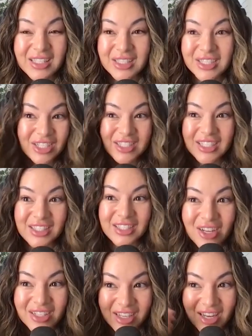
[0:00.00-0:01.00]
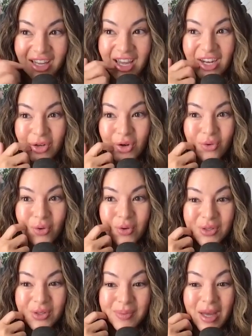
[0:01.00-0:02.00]
just exhausting and you don't know what
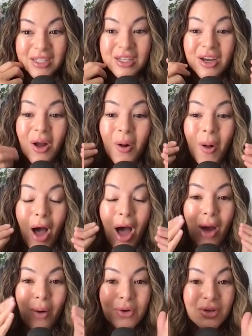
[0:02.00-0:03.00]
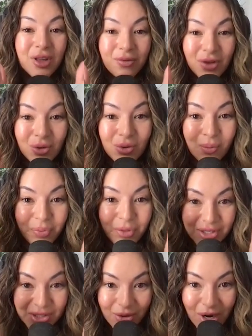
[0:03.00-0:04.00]
to expect. I will give you the
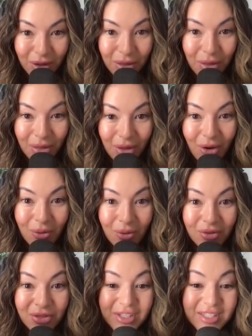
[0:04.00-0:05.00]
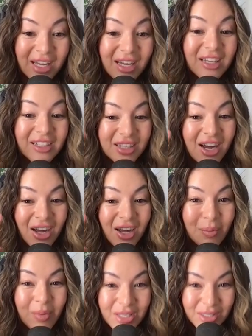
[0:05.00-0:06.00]
strength though. The second
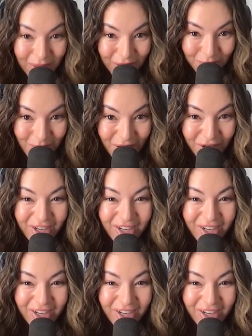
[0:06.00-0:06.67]
time is much better.